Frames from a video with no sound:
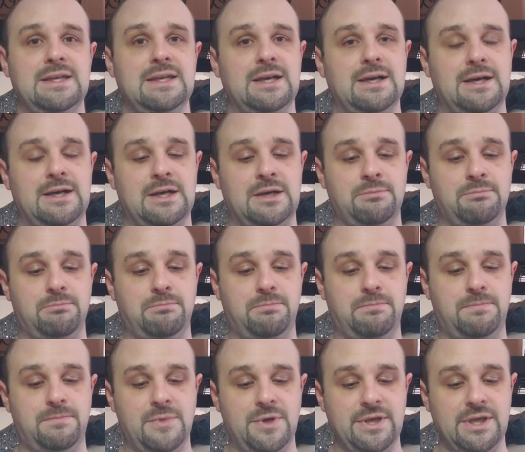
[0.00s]

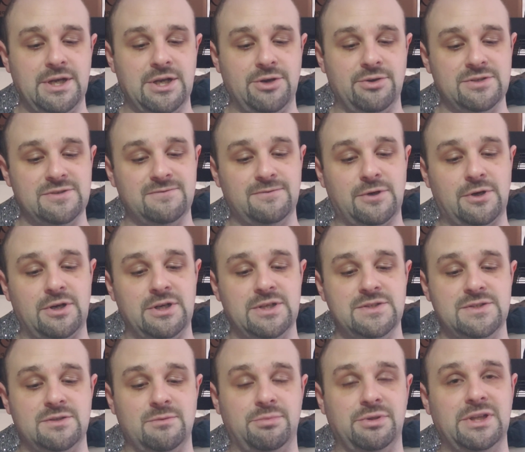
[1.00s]
as far
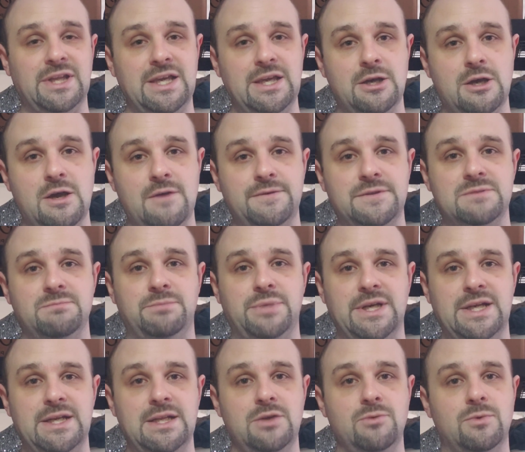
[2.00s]
as the playoffs,
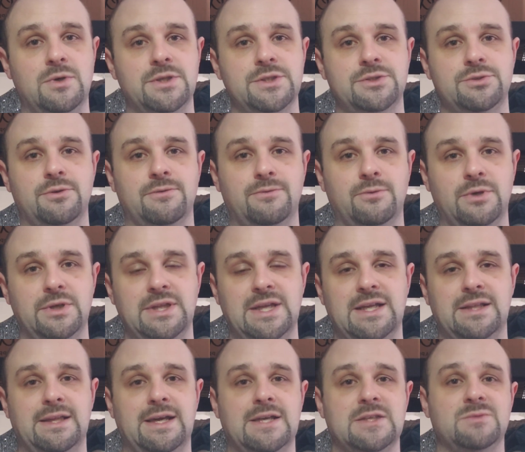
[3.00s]
but he wants to avoid
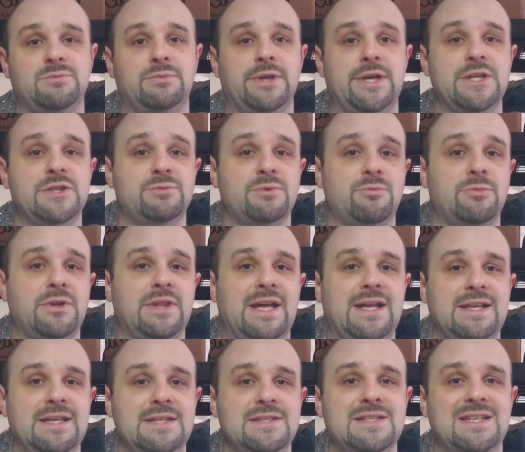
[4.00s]
that last place. Remember,
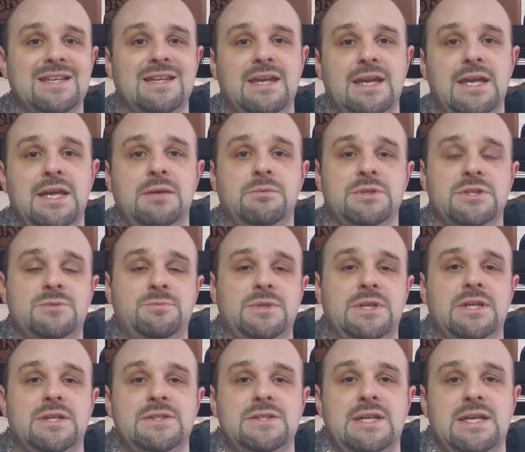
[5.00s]
that is a game. Just
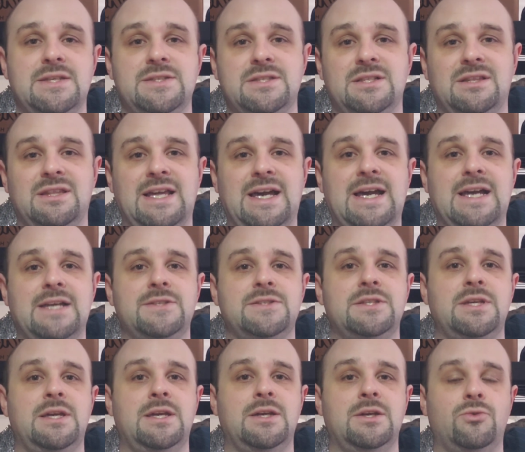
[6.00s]
because he has the
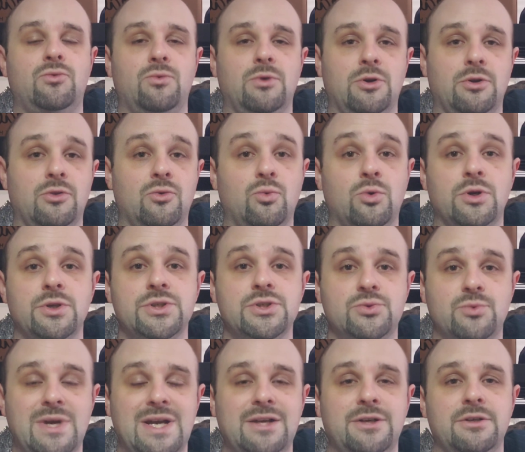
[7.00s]
last or the worst
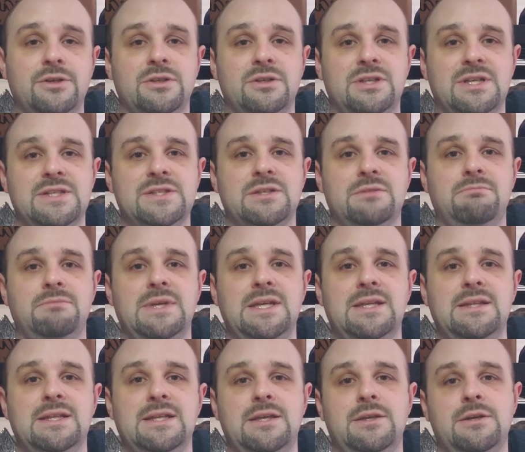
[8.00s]
record doesn't
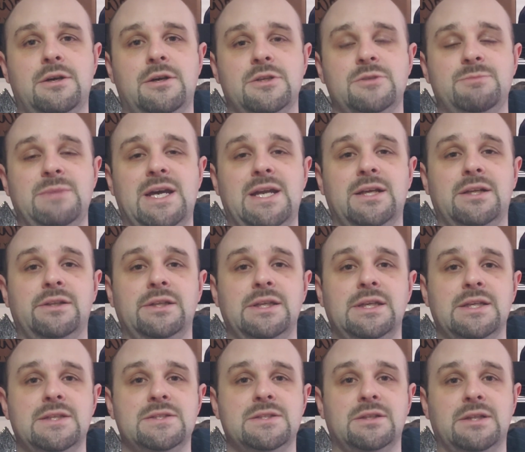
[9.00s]
mean that he automatically
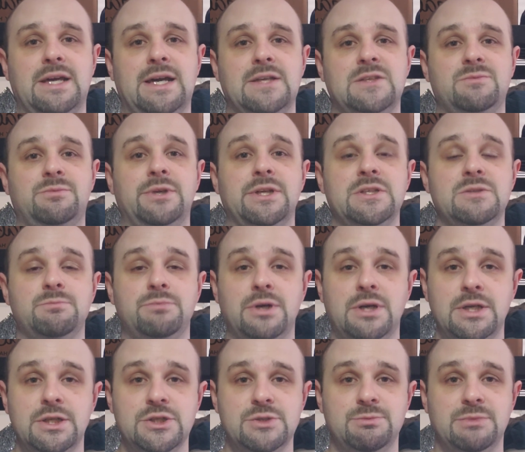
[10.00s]
gets the last place
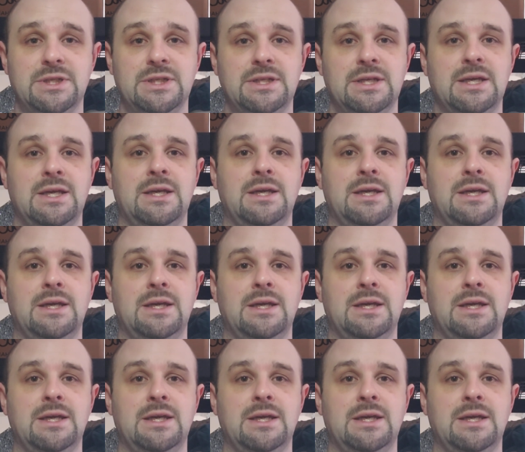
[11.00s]
punishment.